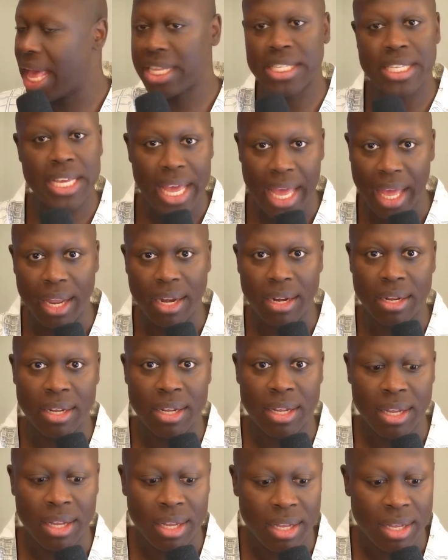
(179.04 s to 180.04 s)
it.
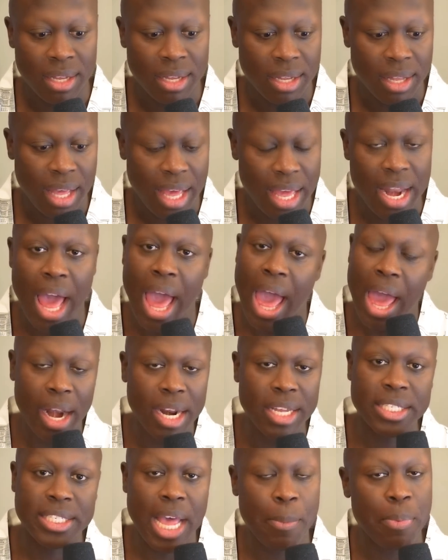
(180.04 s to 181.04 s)
And
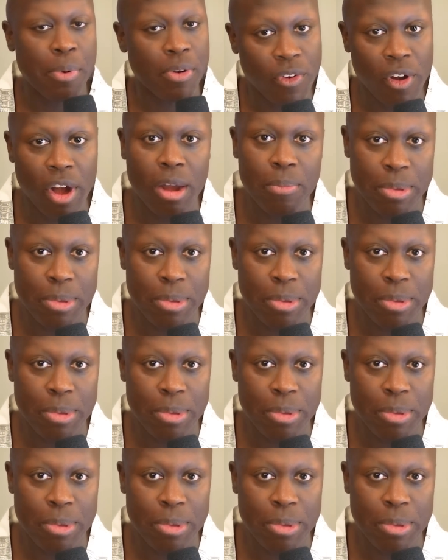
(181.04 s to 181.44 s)
honestly, I prefer it be a